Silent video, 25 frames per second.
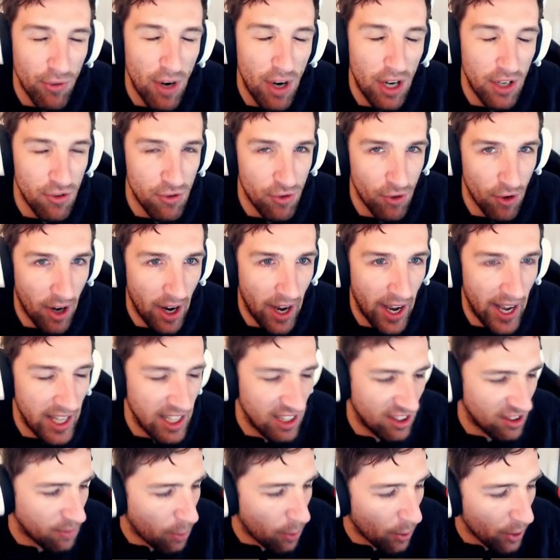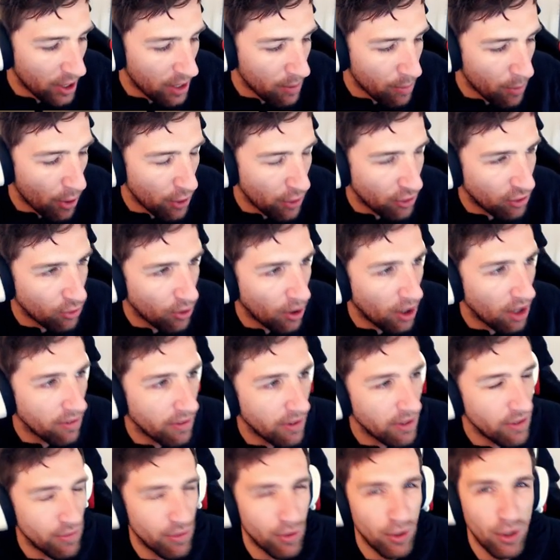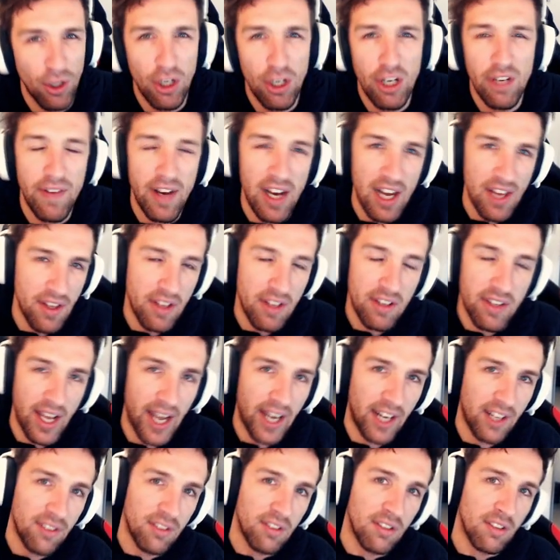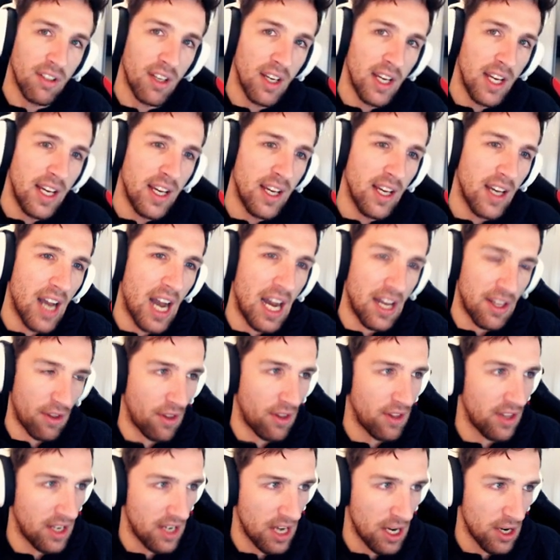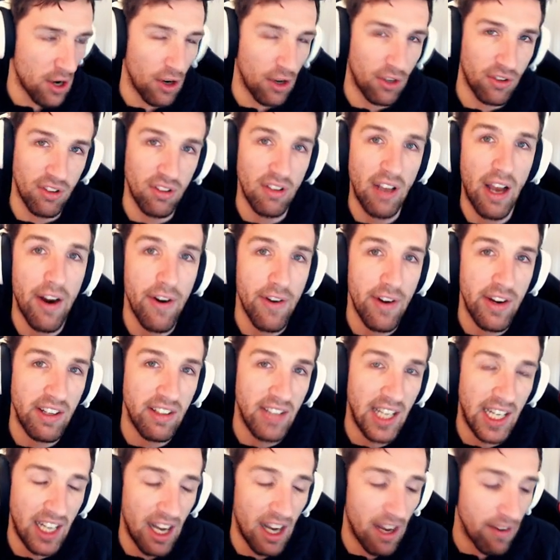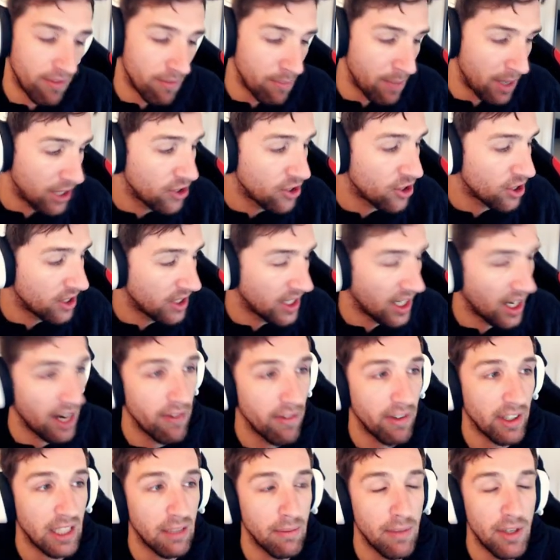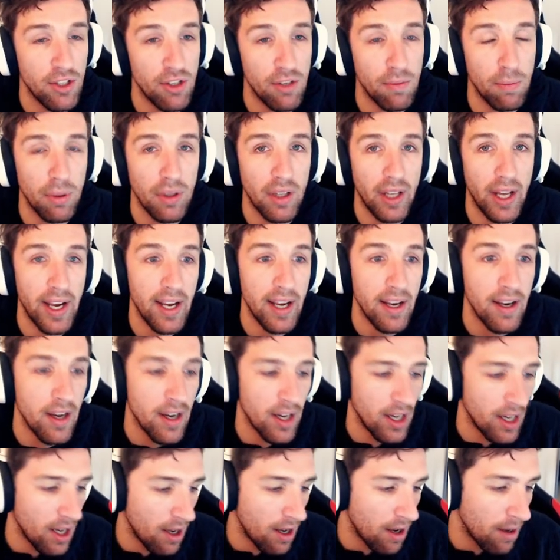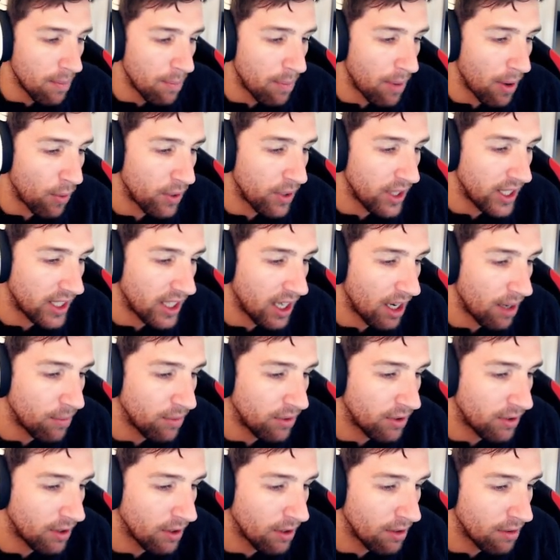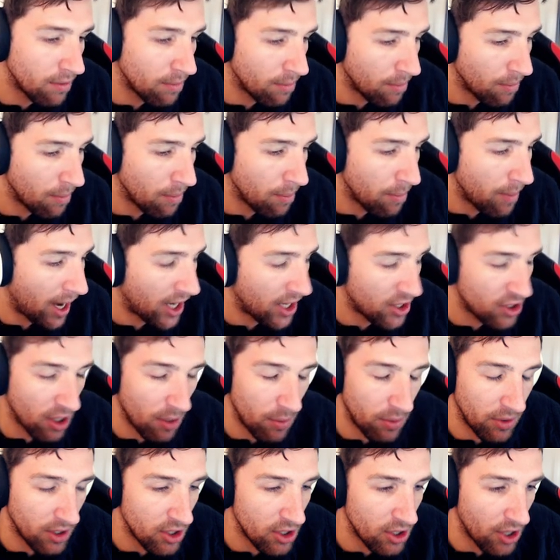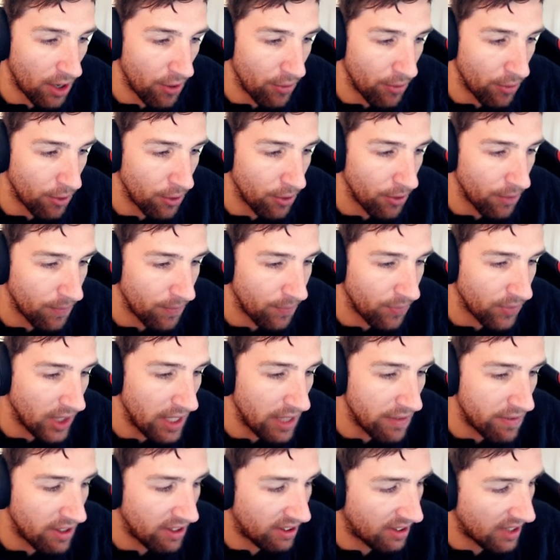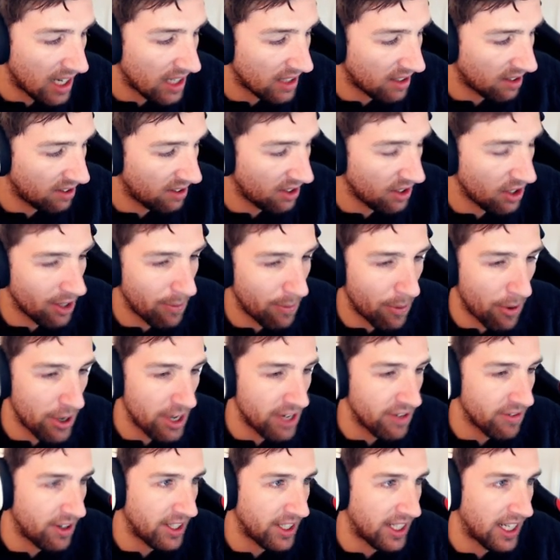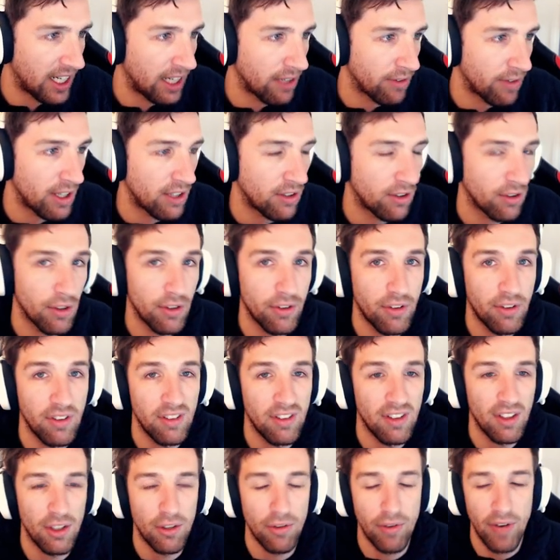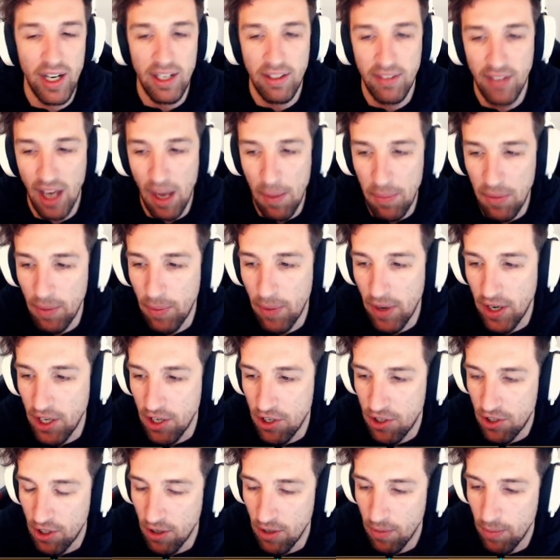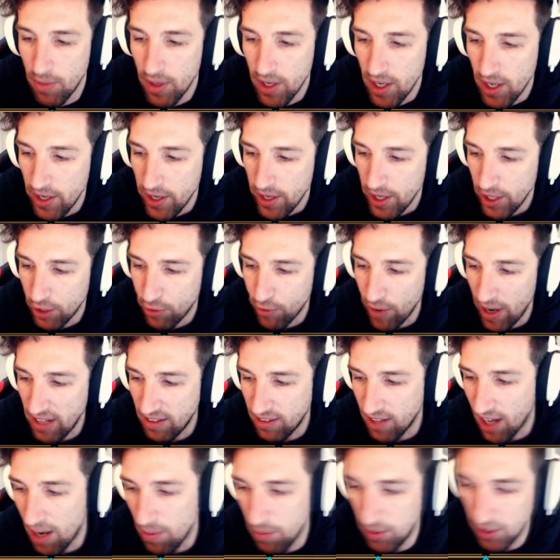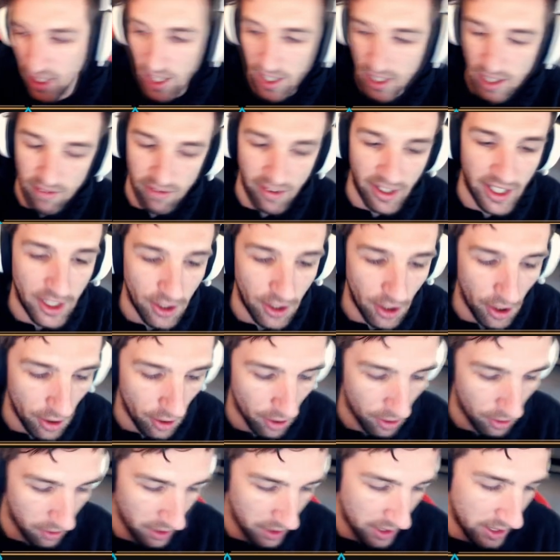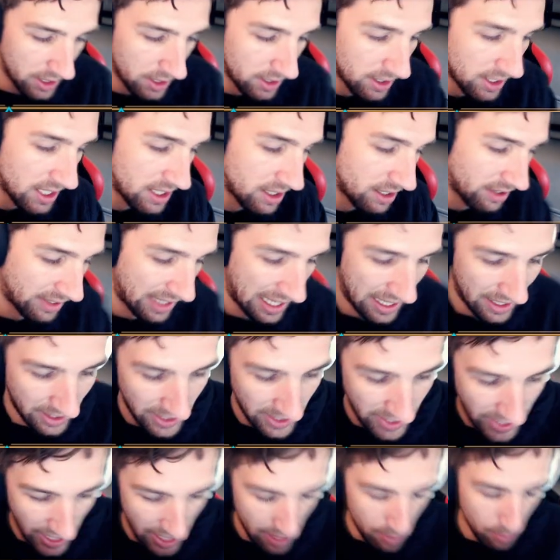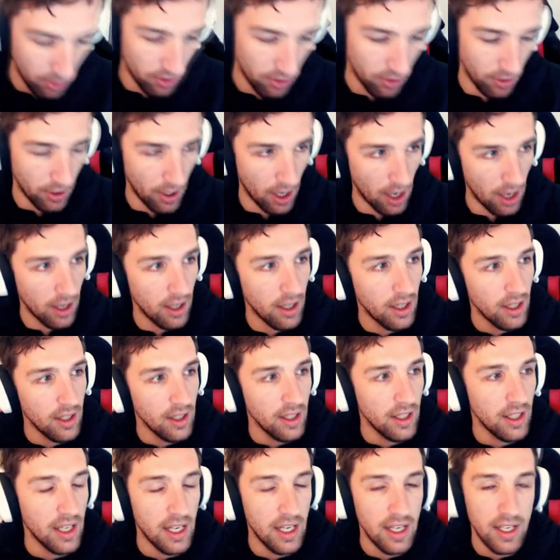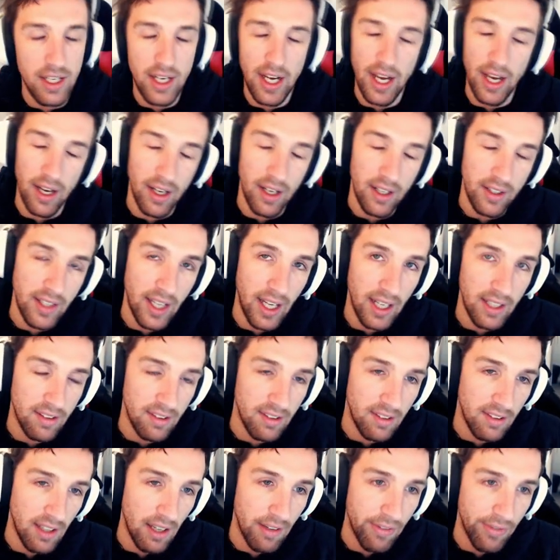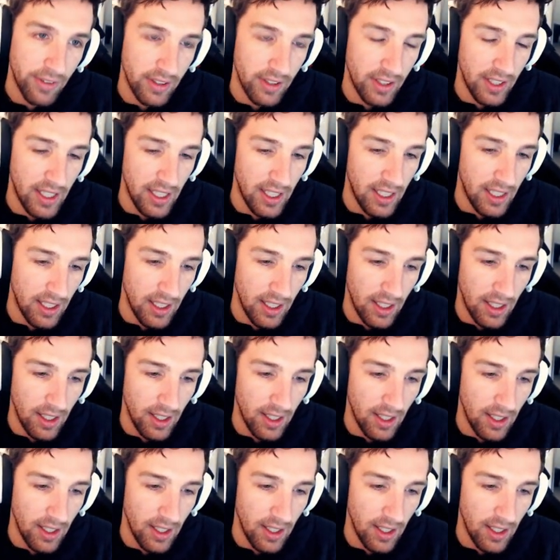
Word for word: run dry. This is probably most relevant for a lot of other decks other than the Noxus Harrowing deck I've mentioned that I recommend you play. But when it comes to matchups in general, if you start to see your opponent running out of resources, great time to punish him. Great time to kind of like go all in and just end the game sooner. And yeah, that's definitely